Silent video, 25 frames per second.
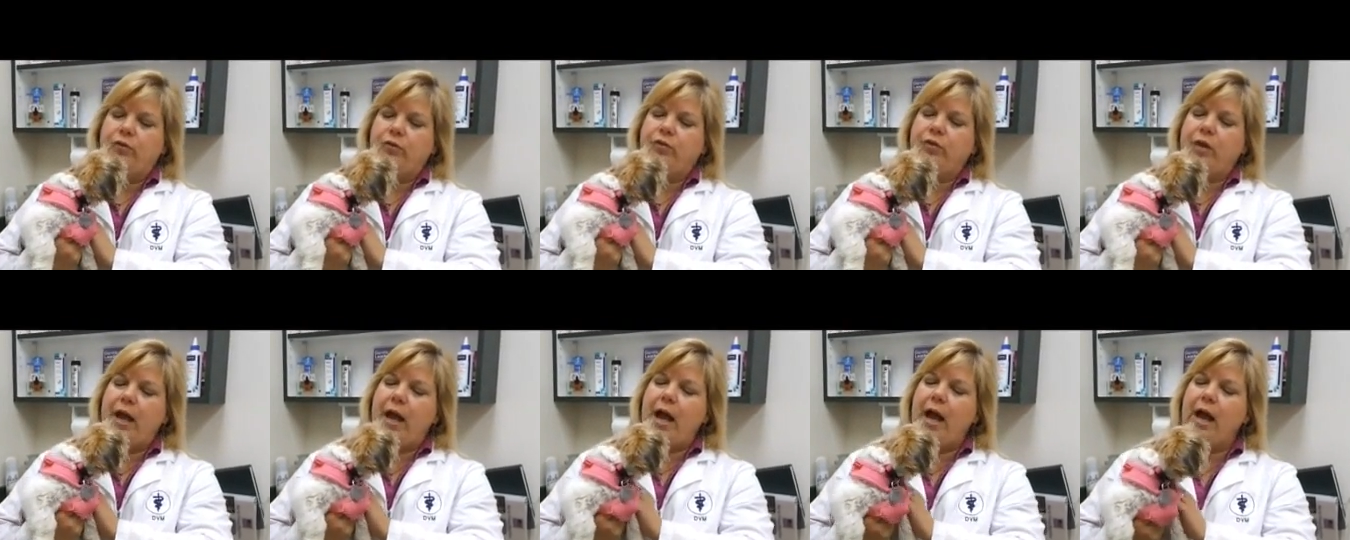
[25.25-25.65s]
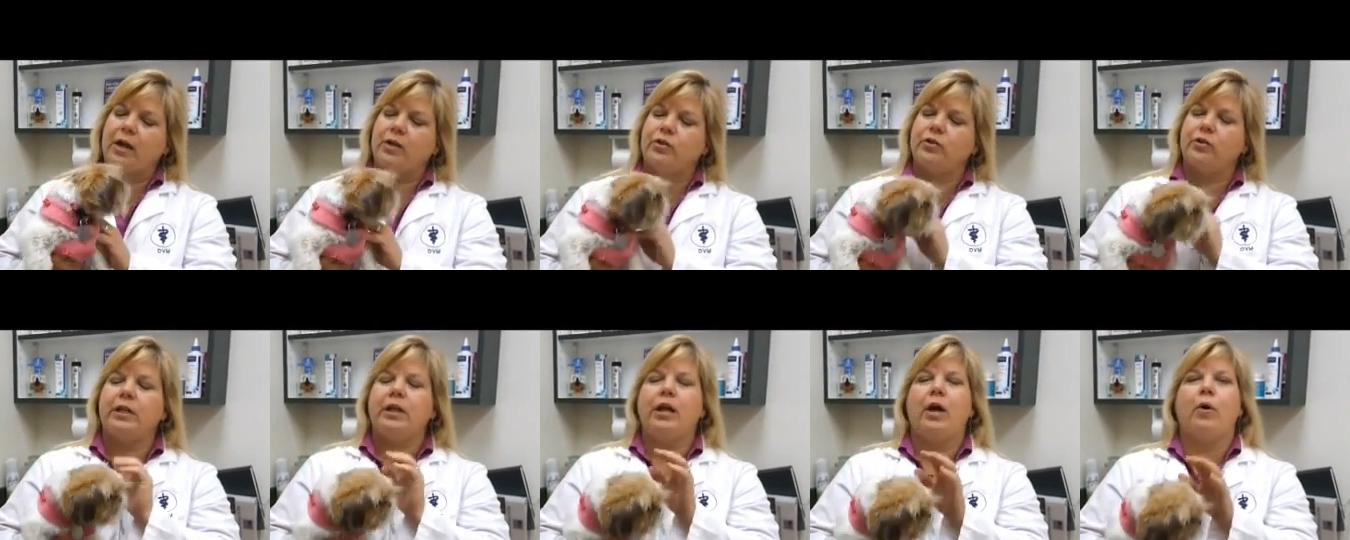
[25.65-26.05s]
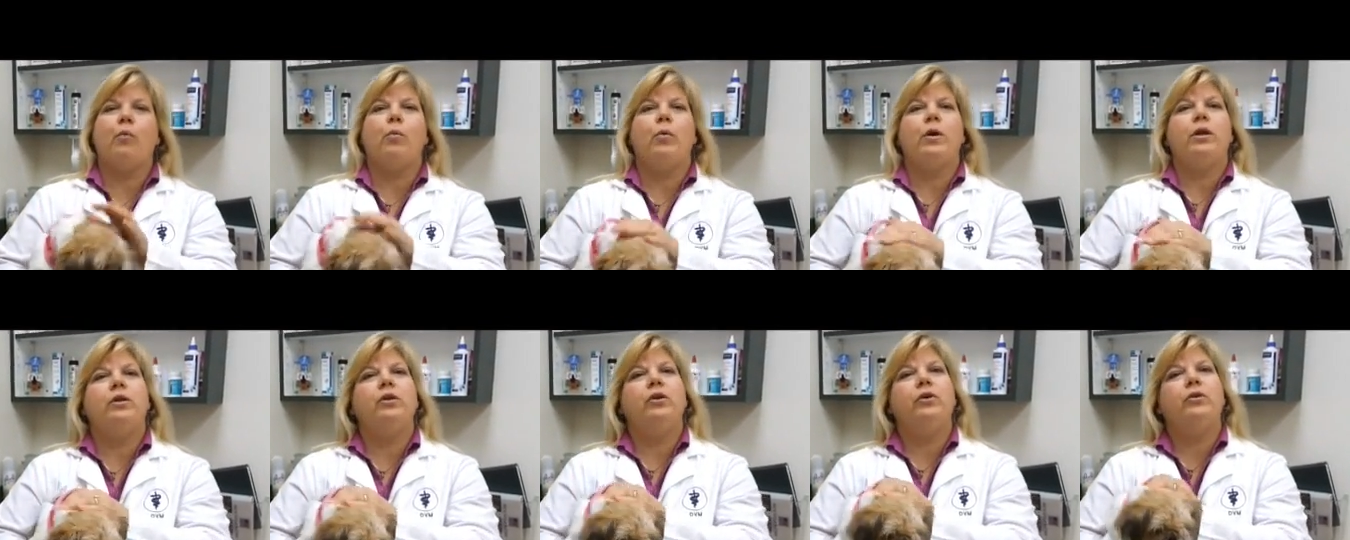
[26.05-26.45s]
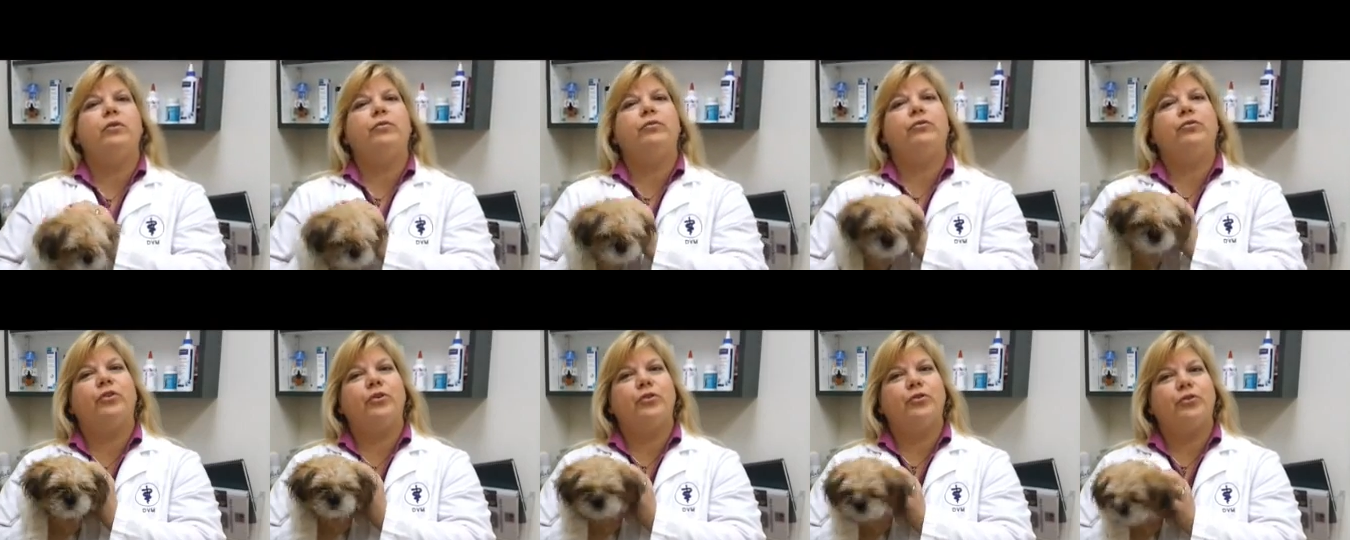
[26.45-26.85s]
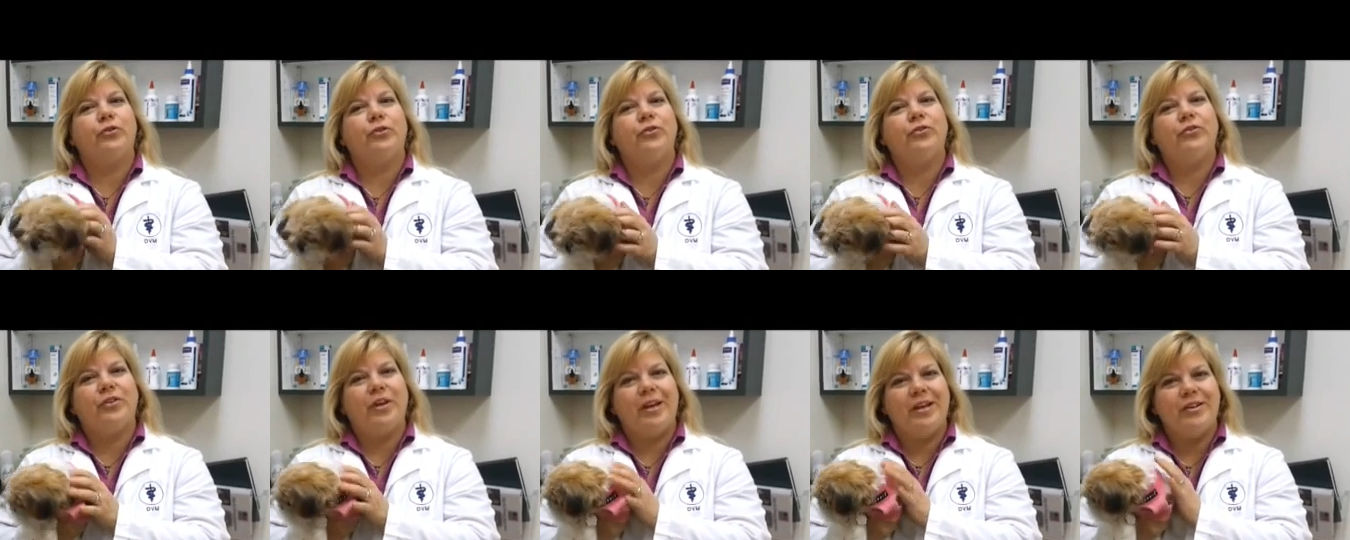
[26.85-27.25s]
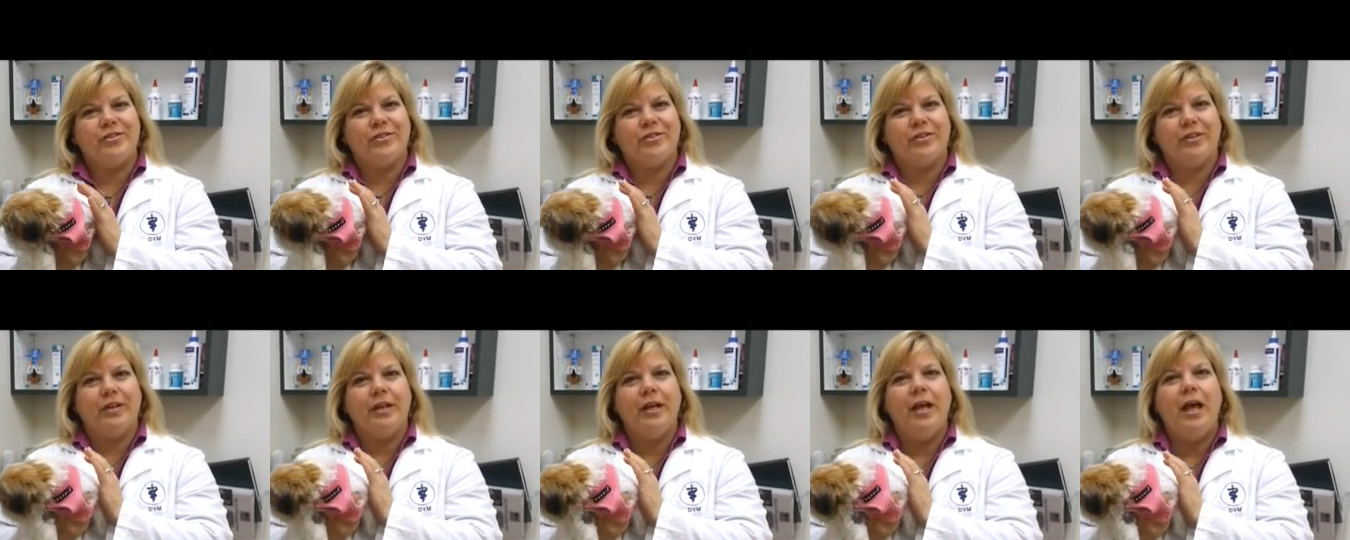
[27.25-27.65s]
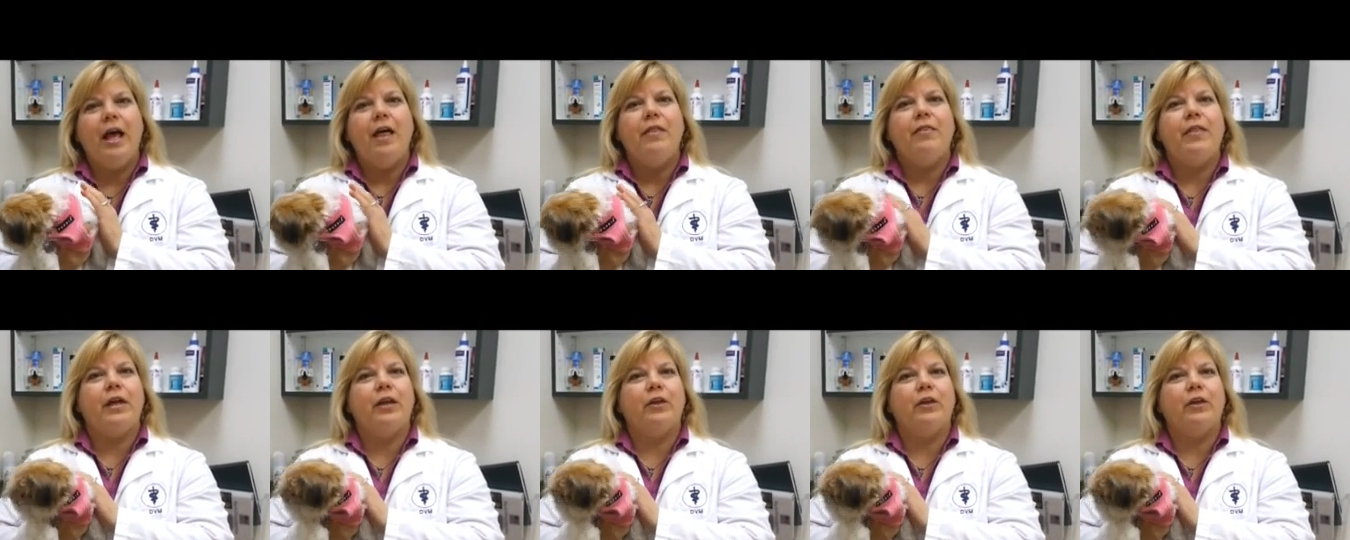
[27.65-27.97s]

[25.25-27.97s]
There's actually a window of socialization